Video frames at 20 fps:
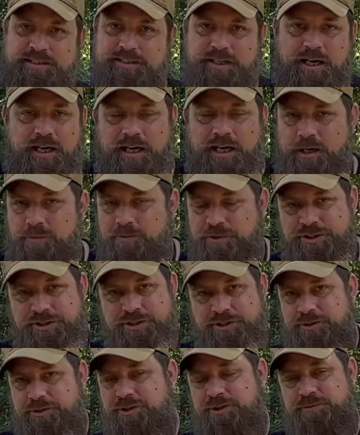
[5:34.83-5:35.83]
not how much
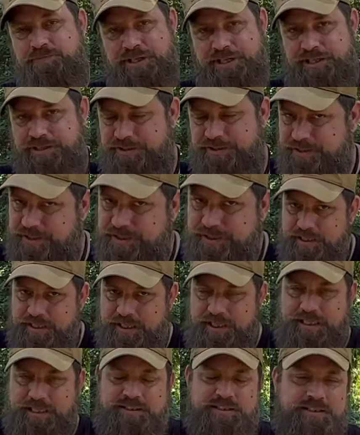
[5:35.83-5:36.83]
you spend.
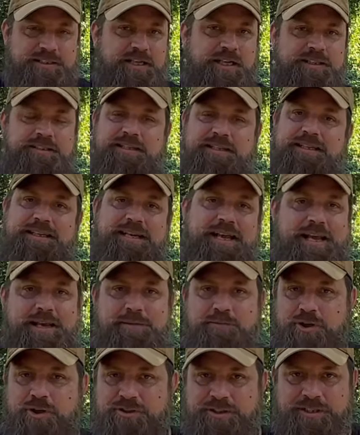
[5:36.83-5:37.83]
It's not the
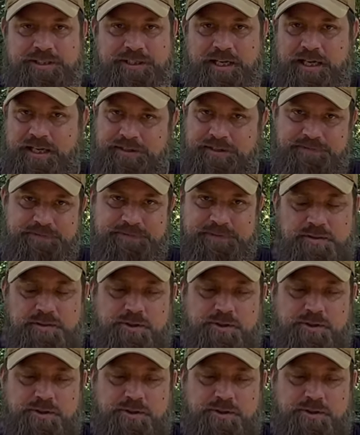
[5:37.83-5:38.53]
name on the knife.